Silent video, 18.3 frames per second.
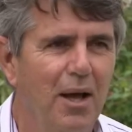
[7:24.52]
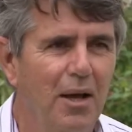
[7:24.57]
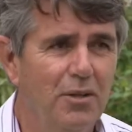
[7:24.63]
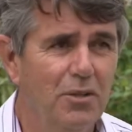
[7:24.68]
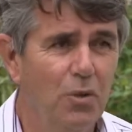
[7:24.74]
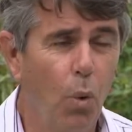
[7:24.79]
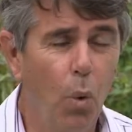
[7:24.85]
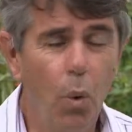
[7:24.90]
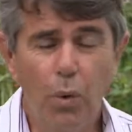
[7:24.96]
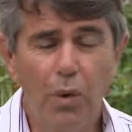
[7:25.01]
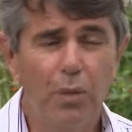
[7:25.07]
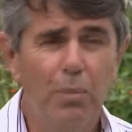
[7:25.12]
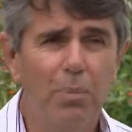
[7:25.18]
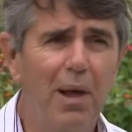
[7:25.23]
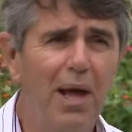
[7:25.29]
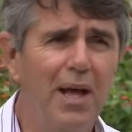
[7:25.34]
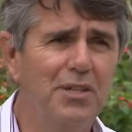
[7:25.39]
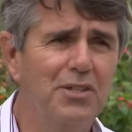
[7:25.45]
So all of the
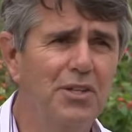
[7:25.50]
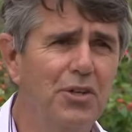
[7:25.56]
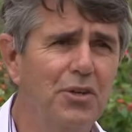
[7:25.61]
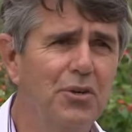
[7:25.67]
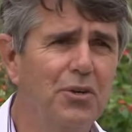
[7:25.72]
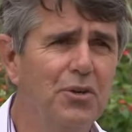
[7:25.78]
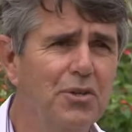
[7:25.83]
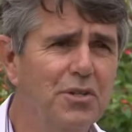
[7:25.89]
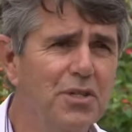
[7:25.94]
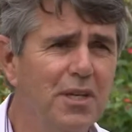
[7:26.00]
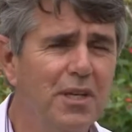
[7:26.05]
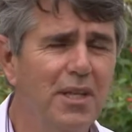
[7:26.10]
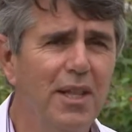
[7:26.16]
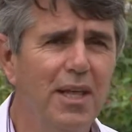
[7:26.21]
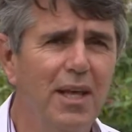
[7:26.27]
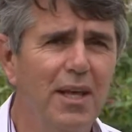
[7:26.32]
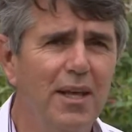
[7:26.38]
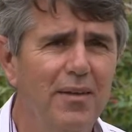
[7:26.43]
plants that you could see
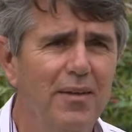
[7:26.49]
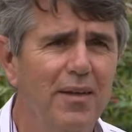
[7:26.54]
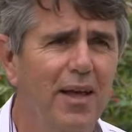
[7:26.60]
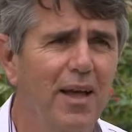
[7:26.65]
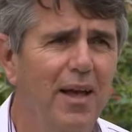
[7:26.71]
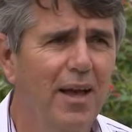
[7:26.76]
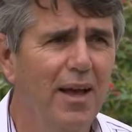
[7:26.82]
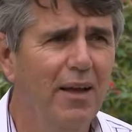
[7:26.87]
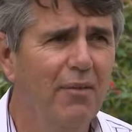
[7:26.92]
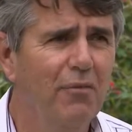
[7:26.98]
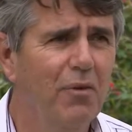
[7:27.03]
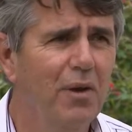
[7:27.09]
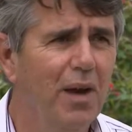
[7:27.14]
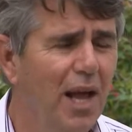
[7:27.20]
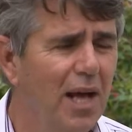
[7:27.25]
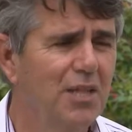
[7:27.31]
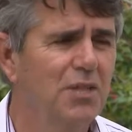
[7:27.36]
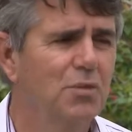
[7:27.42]
there, every
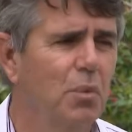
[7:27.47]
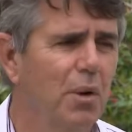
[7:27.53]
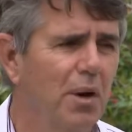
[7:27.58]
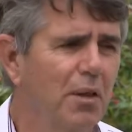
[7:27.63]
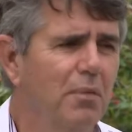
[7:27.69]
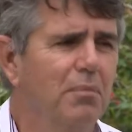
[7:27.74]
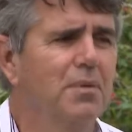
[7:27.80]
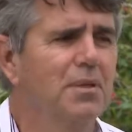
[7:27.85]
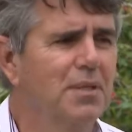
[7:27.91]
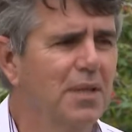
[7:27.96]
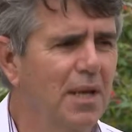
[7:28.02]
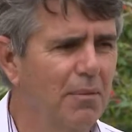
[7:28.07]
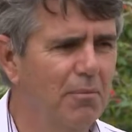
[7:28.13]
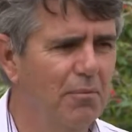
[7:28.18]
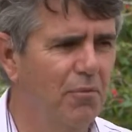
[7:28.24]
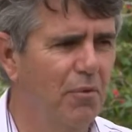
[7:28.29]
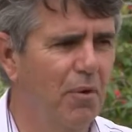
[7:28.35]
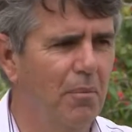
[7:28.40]
last one of them has
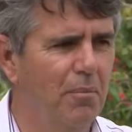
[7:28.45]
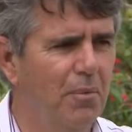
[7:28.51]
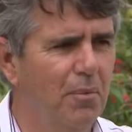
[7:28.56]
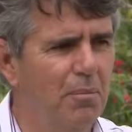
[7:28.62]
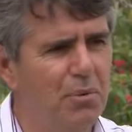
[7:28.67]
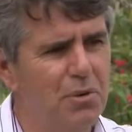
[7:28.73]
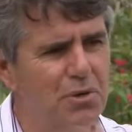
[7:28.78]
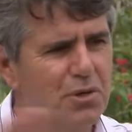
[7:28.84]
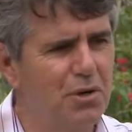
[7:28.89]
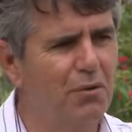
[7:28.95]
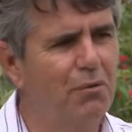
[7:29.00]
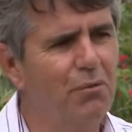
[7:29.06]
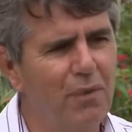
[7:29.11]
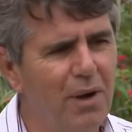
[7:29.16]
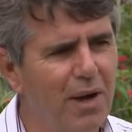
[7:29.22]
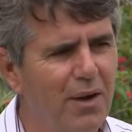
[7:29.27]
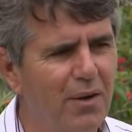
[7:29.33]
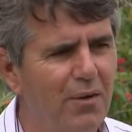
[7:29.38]
come from the bush
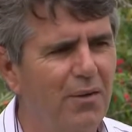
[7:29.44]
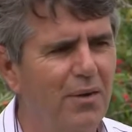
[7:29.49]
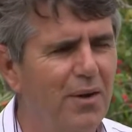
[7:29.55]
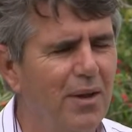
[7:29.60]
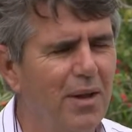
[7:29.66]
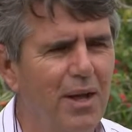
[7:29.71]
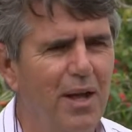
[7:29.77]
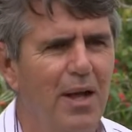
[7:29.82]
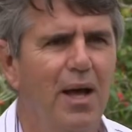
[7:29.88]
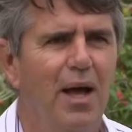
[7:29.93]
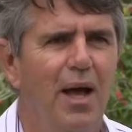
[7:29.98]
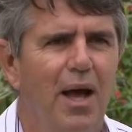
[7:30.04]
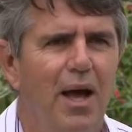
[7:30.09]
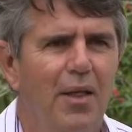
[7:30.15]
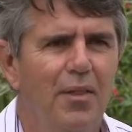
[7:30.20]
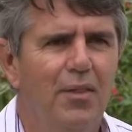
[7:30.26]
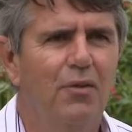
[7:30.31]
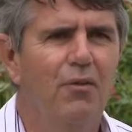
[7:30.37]
around
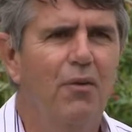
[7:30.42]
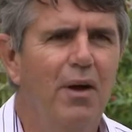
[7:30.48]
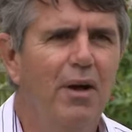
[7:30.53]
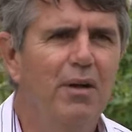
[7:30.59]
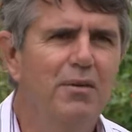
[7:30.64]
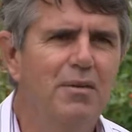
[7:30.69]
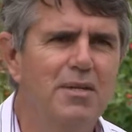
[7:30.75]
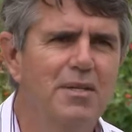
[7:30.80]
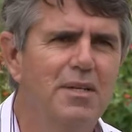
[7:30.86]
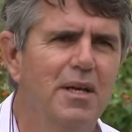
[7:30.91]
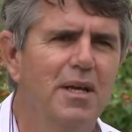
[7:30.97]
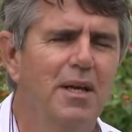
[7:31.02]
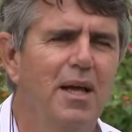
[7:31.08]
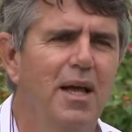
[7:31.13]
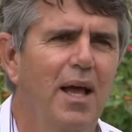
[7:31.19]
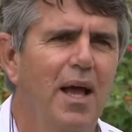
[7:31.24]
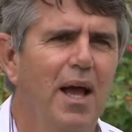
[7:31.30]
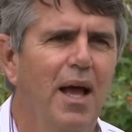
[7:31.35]
the grounds.
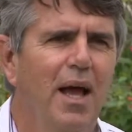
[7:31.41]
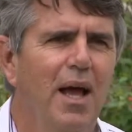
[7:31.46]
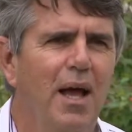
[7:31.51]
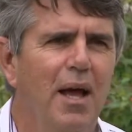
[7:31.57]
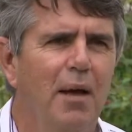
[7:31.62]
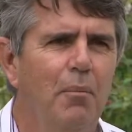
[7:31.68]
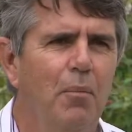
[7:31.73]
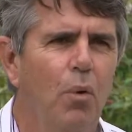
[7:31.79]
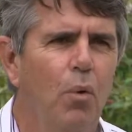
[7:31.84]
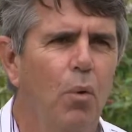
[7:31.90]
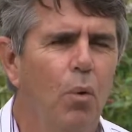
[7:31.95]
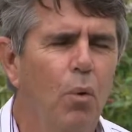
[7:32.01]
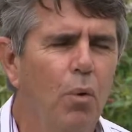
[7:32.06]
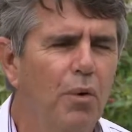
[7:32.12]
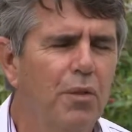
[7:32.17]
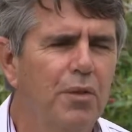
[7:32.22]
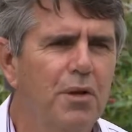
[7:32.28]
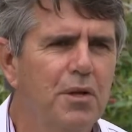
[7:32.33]

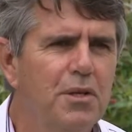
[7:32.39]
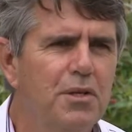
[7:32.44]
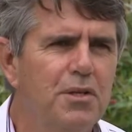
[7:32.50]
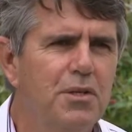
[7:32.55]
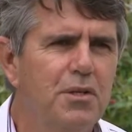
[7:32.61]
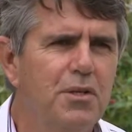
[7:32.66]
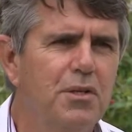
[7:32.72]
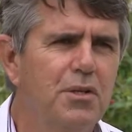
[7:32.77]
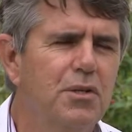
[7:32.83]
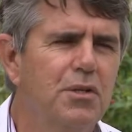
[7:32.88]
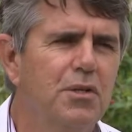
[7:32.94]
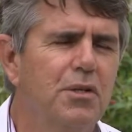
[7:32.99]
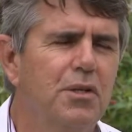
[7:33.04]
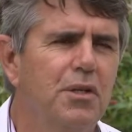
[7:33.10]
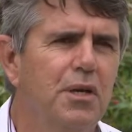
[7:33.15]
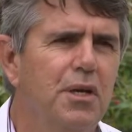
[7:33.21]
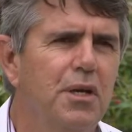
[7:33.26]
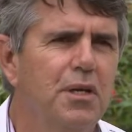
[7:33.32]
All of
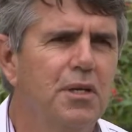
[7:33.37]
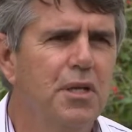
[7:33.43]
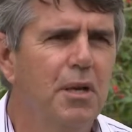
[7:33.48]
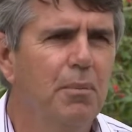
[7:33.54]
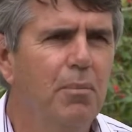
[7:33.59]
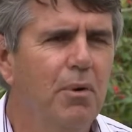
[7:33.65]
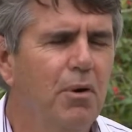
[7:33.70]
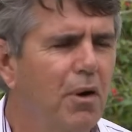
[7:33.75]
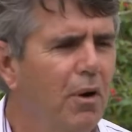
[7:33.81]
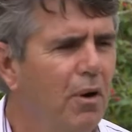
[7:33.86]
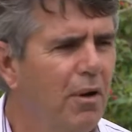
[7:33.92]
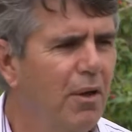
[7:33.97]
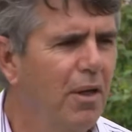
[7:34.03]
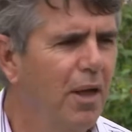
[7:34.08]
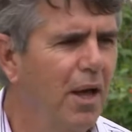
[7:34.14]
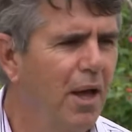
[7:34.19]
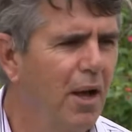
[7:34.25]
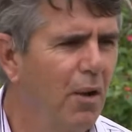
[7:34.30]
the timber
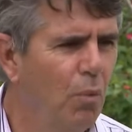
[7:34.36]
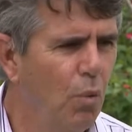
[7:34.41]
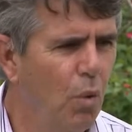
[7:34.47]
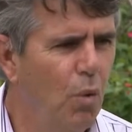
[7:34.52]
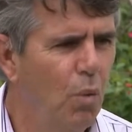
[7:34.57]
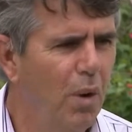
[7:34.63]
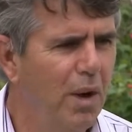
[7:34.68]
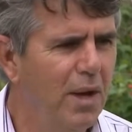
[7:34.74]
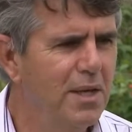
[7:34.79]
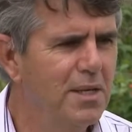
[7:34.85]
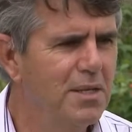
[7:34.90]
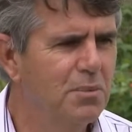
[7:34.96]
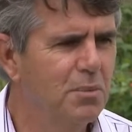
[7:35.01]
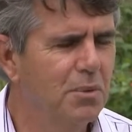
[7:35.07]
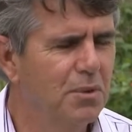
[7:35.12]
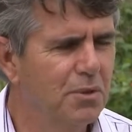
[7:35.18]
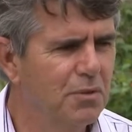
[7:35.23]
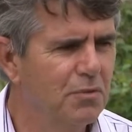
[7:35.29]
walkways
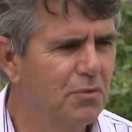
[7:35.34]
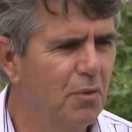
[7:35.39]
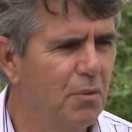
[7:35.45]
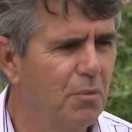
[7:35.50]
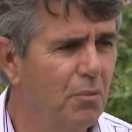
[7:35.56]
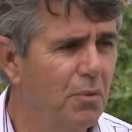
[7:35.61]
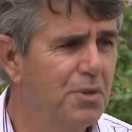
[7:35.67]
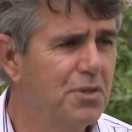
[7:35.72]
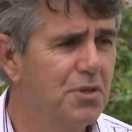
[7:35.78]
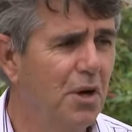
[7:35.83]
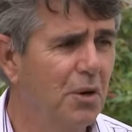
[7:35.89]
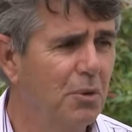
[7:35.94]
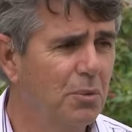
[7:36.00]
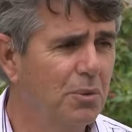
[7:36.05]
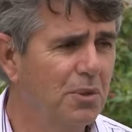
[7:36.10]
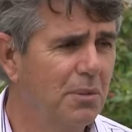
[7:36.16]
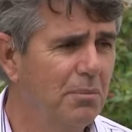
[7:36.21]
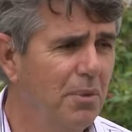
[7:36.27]
was from
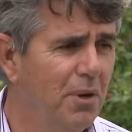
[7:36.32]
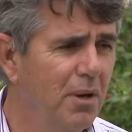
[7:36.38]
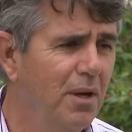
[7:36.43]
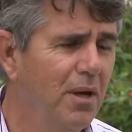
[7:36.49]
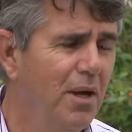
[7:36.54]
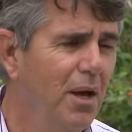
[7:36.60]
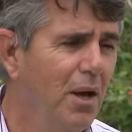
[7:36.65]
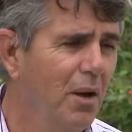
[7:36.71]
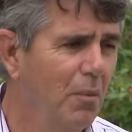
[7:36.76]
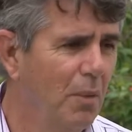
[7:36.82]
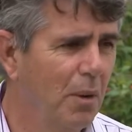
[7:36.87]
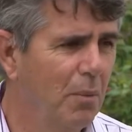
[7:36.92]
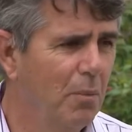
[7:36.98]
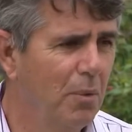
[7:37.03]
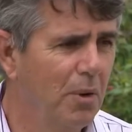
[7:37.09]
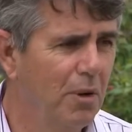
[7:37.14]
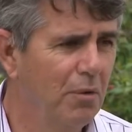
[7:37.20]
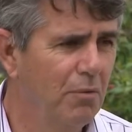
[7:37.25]
recycled timber
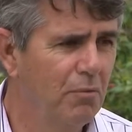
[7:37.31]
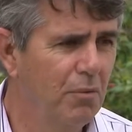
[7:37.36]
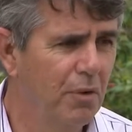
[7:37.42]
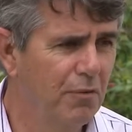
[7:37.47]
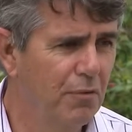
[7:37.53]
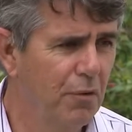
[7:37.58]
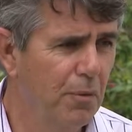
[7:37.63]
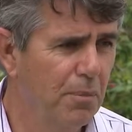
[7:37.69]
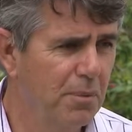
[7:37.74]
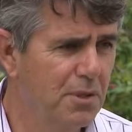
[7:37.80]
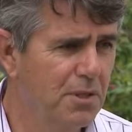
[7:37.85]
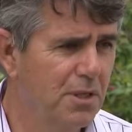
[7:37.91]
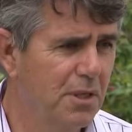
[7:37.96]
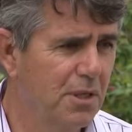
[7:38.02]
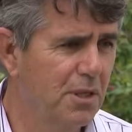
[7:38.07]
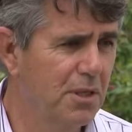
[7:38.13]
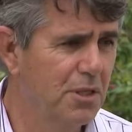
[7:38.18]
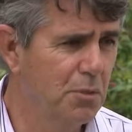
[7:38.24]
when we refurbished
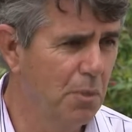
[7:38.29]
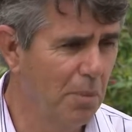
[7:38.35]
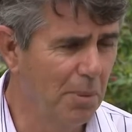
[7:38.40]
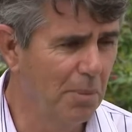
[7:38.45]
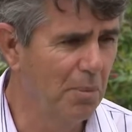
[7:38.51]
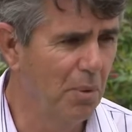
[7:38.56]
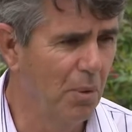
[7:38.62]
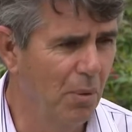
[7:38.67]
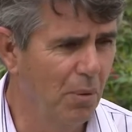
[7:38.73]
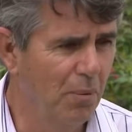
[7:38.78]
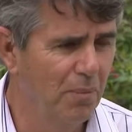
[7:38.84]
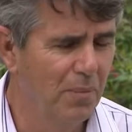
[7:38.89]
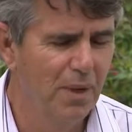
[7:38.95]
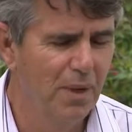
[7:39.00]
the swimming pool.